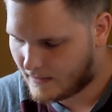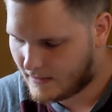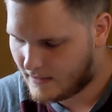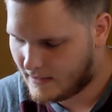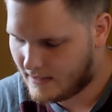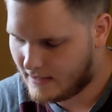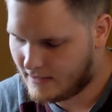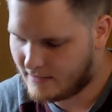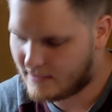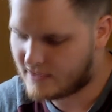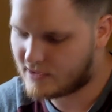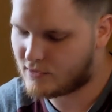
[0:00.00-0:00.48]

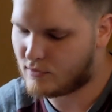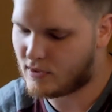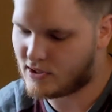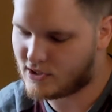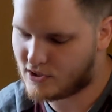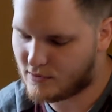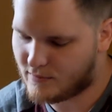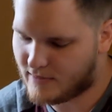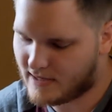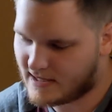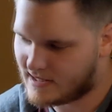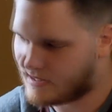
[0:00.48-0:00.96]
and this
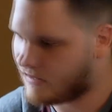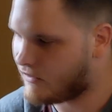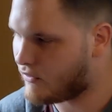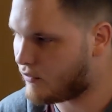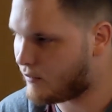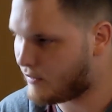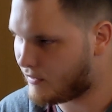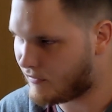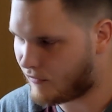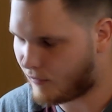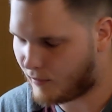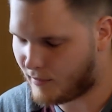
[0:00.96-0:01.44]
question makes a
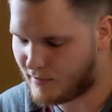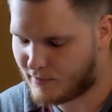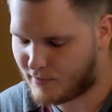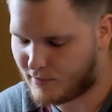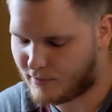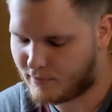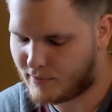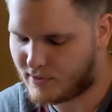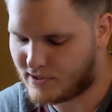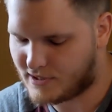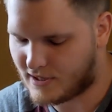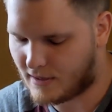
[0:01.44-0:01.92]
little bit of a
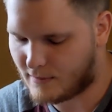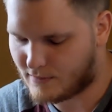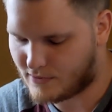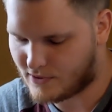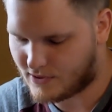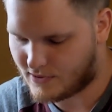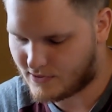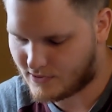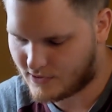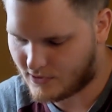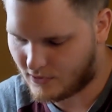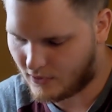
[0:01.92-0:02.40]

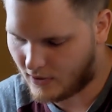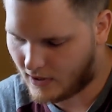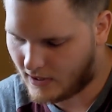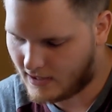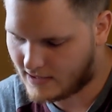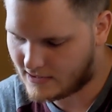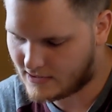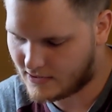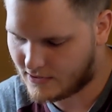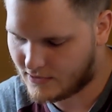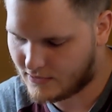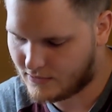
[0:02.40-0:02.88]
presumption, so I'll
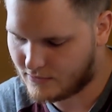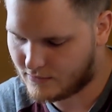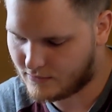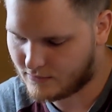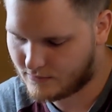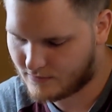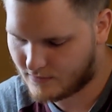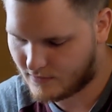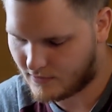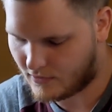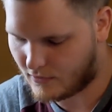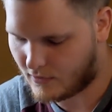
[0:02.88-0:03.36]
ask you
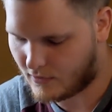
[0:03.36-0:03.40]
the